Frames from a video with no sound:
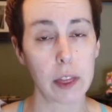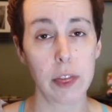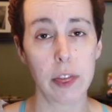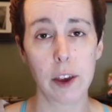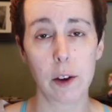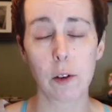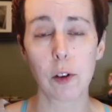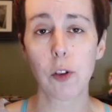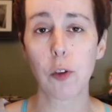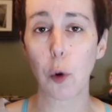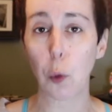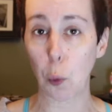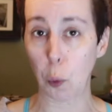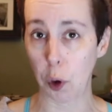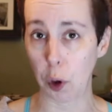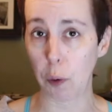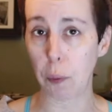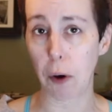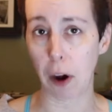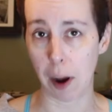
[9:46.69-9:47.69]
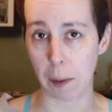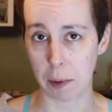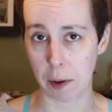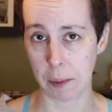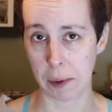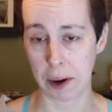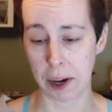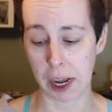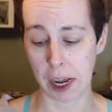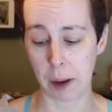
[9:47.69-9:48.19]
There is a real
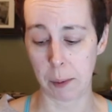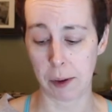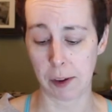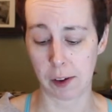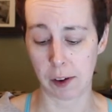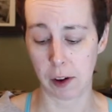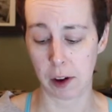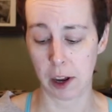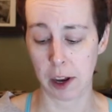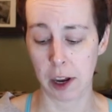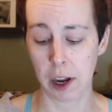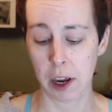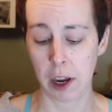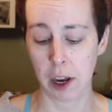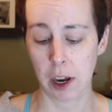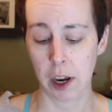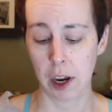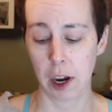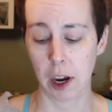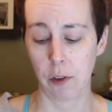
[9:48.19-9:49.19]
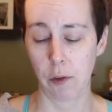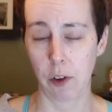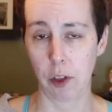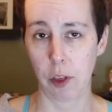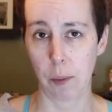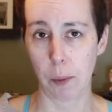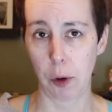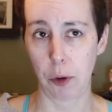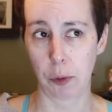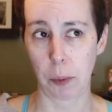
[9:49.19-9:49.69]
problem on Amazon for
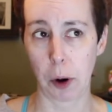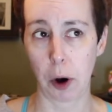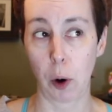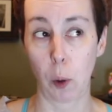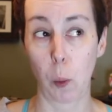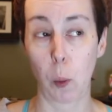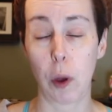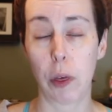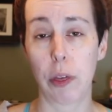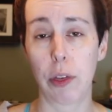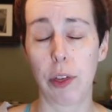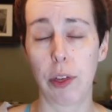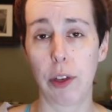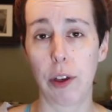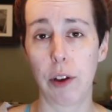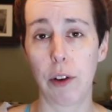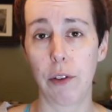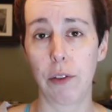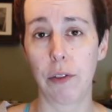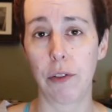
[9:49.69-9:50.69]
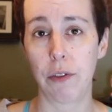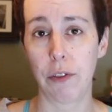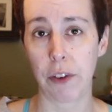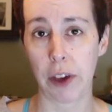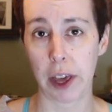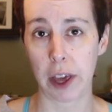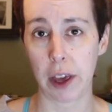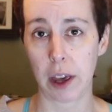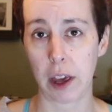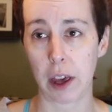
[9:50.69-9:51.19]
the most part with
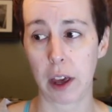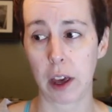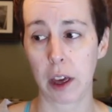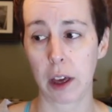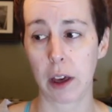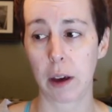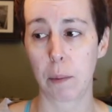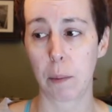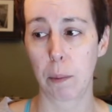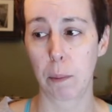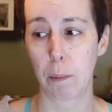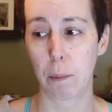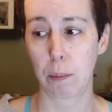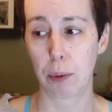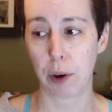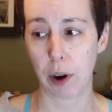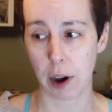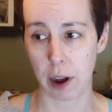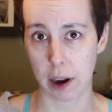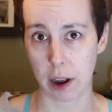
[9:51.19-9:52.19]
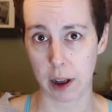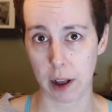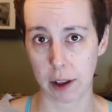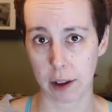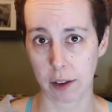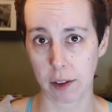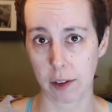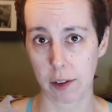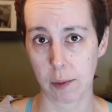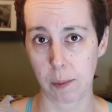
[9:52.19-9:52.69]
fake
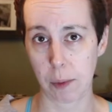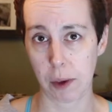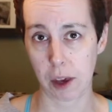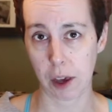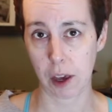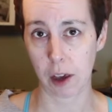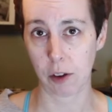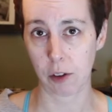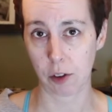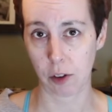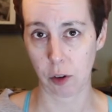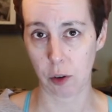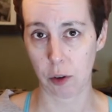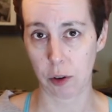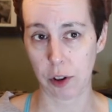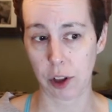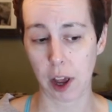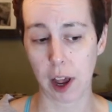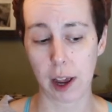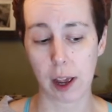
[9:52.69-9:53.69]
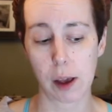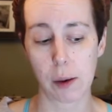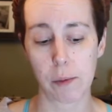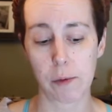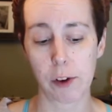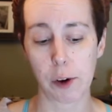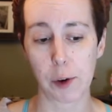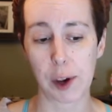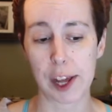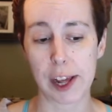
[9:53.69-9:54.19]
products being sold. I
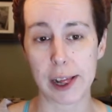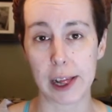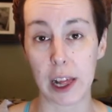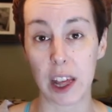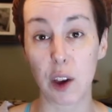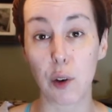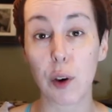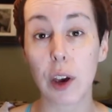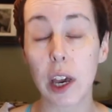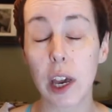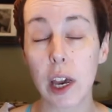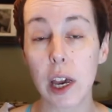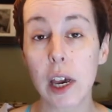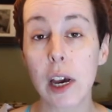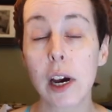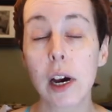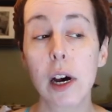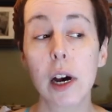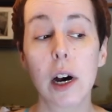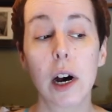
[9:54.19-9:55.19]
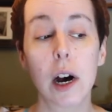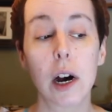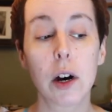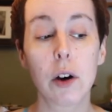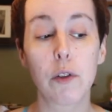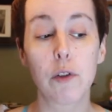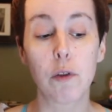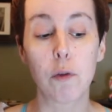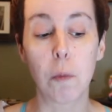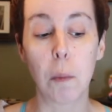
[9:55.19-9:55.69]
am very leery
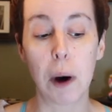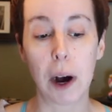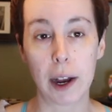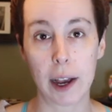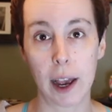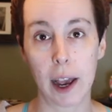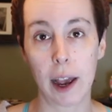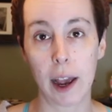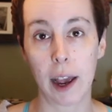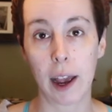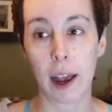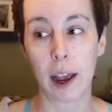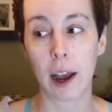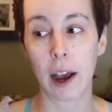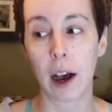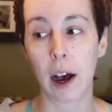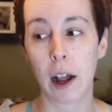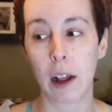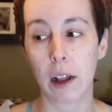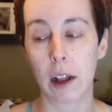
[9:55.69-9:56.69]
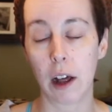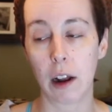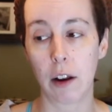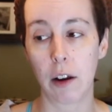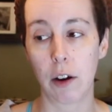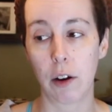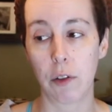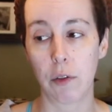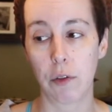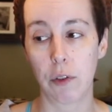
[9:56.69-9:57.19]
of buying a lot
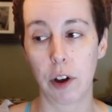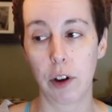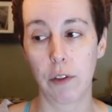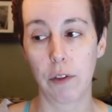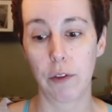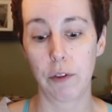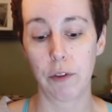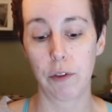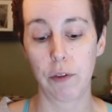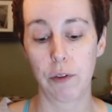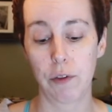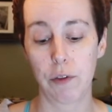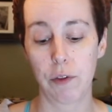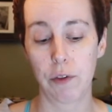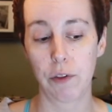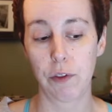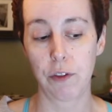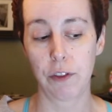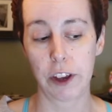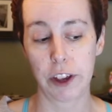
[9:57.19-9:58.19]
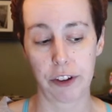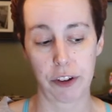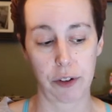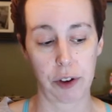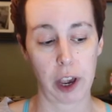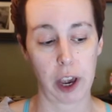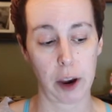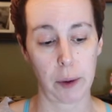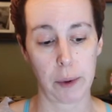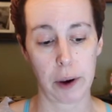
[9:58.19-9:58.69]
of
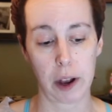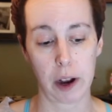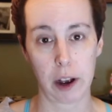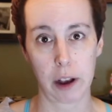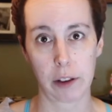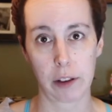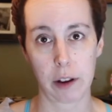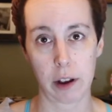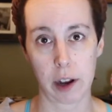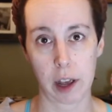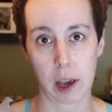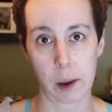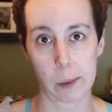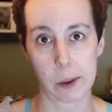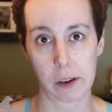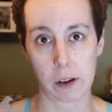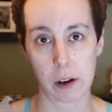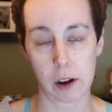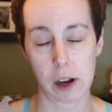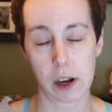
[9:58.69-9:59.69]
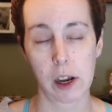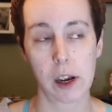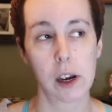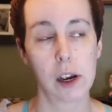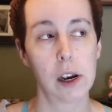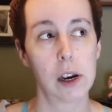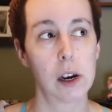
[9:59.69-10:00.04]
facial care products on Amazon.